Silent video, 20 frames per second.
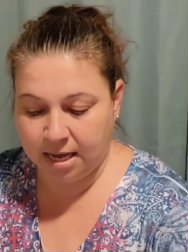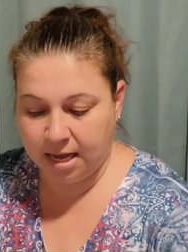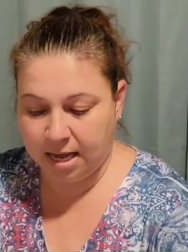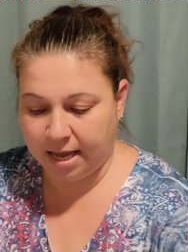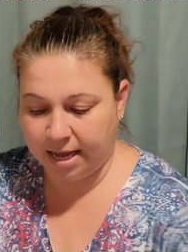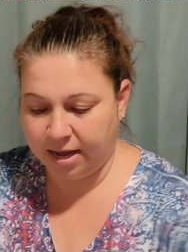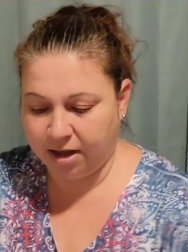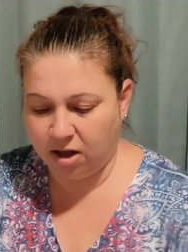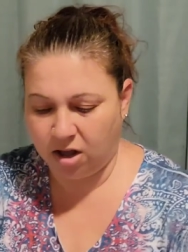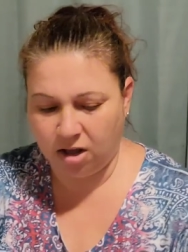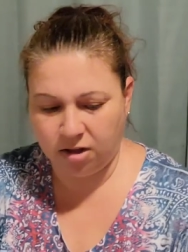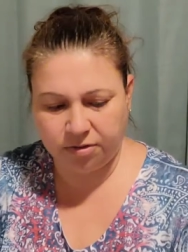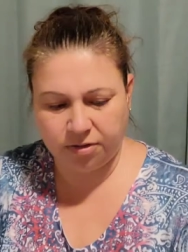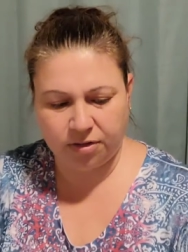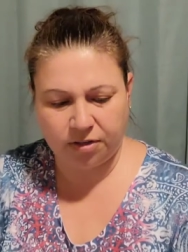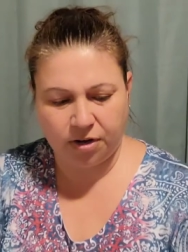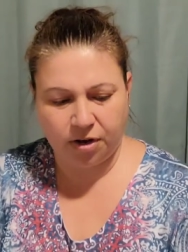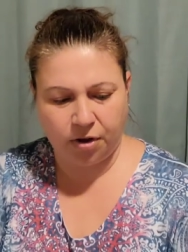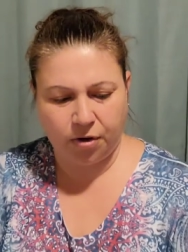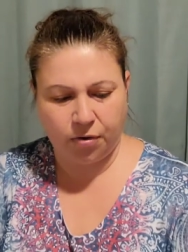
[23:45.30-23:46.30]
I
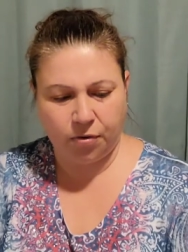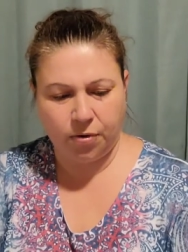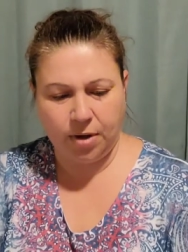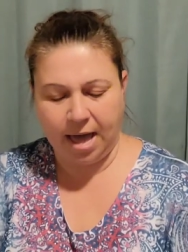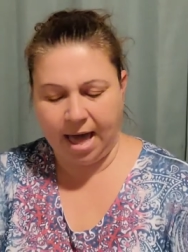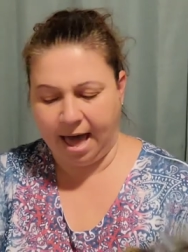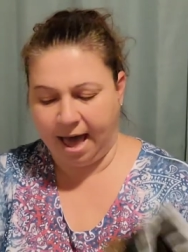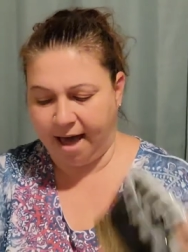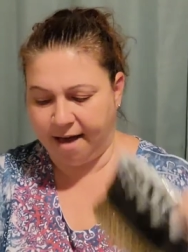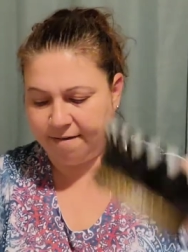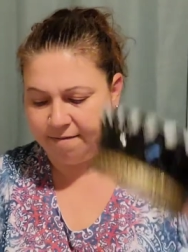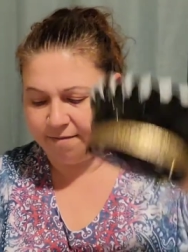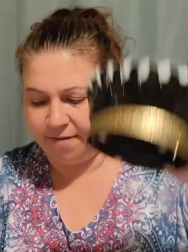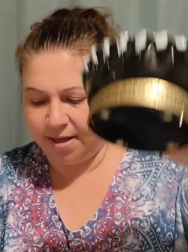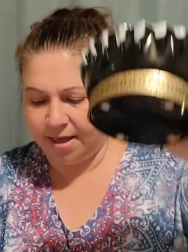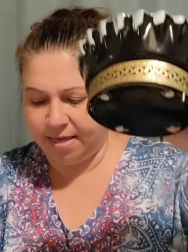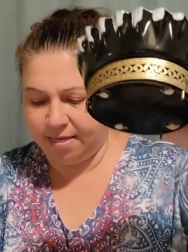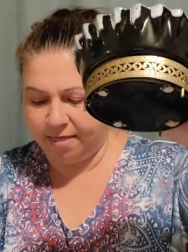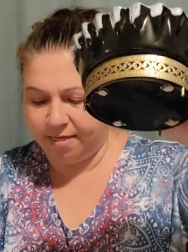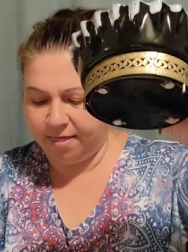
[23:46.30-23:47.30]
also
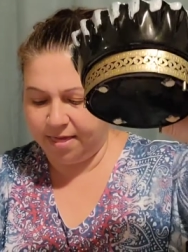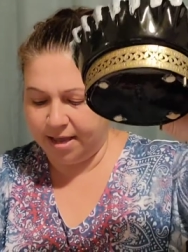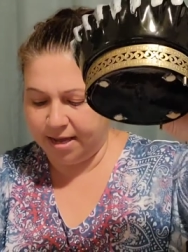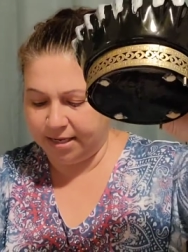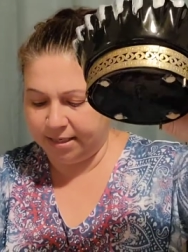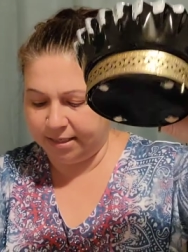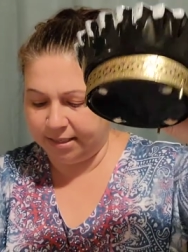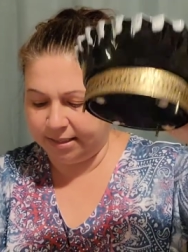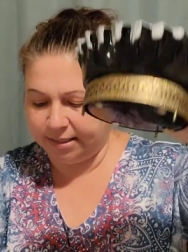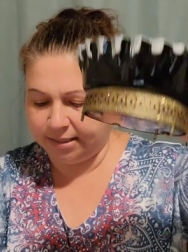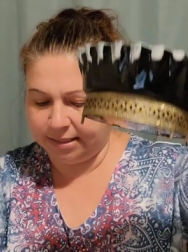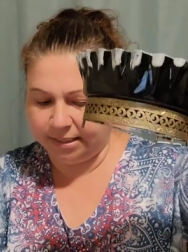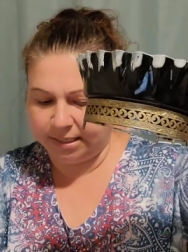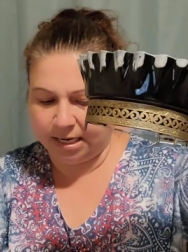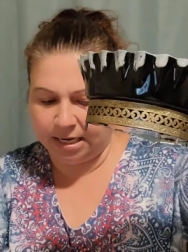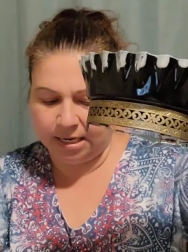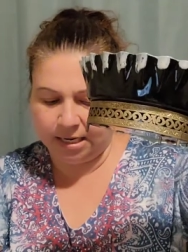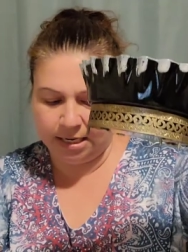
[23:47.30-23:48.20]
have this